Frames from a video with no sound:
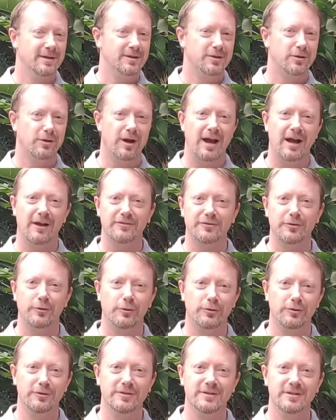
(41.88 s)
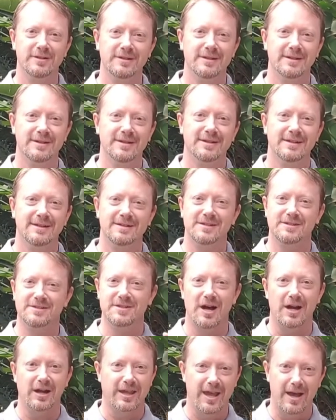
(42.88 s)
your household does
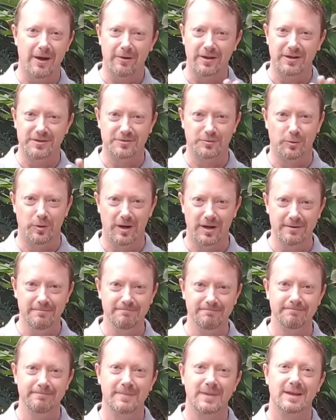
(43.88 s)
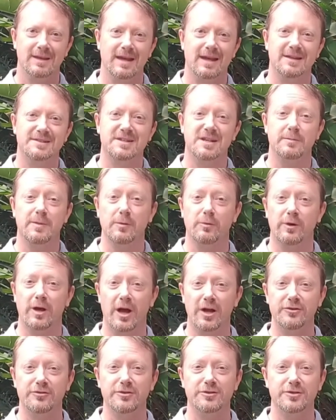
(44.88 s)
not count as one. Okay, it's going to be
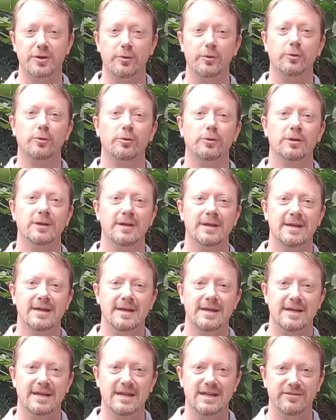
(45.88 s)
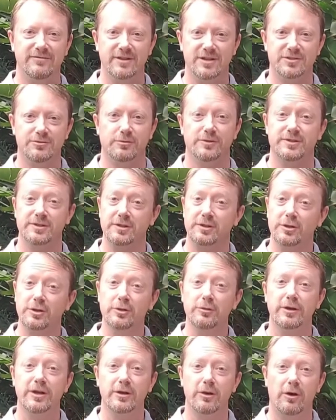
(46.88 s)
100 total individuals,
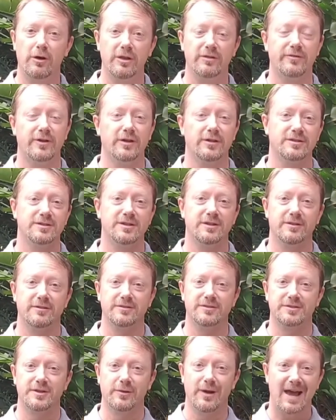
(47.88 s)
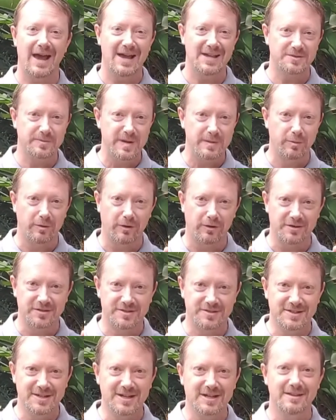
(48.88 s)
including all the volunteers. So as people are
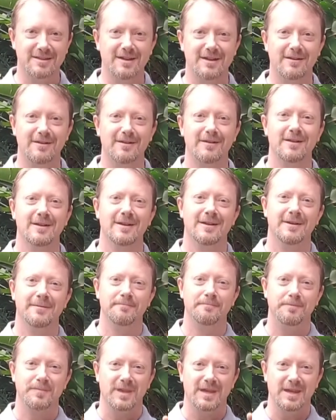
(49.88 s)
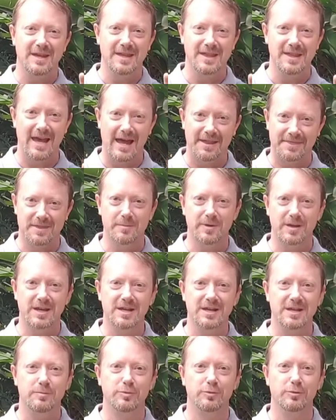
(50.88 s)
seated there at the
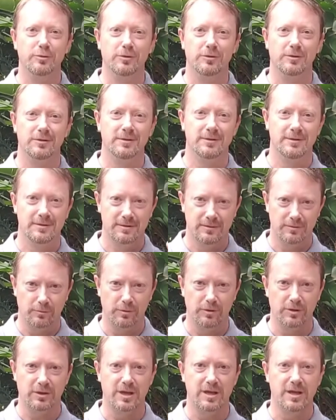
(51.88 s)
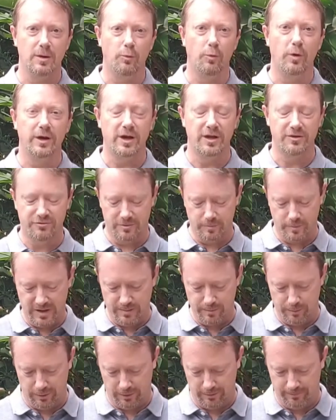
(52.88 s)
Bikini Pool, we're looking at 100
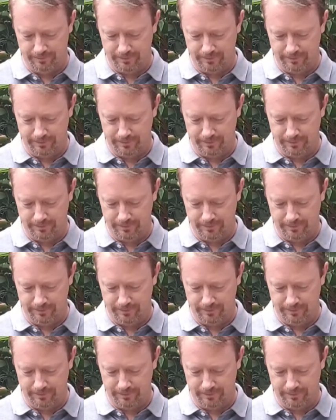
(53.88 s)
people.